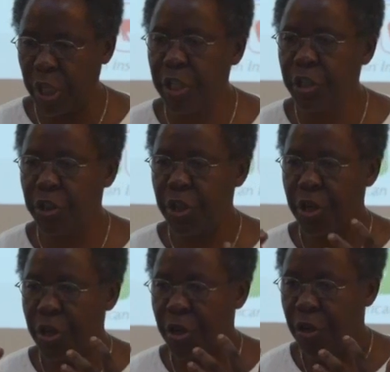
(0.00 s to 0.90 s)

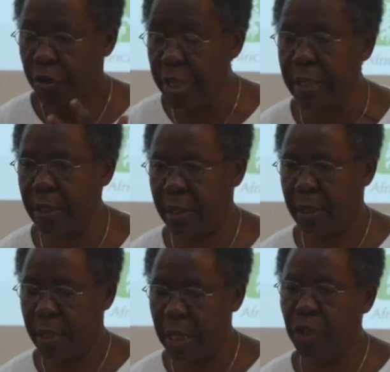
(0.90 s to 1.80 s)
change
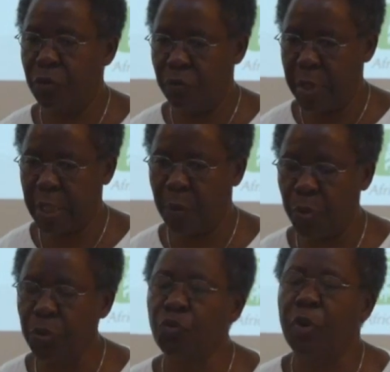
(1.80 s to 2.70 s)
risks that we are
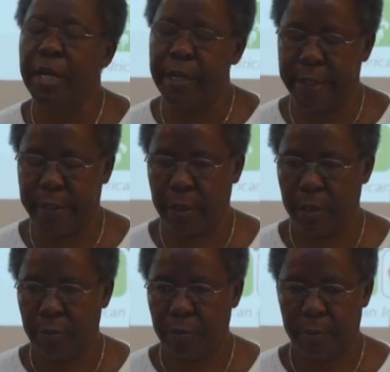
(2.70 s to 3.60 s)
supposed to address.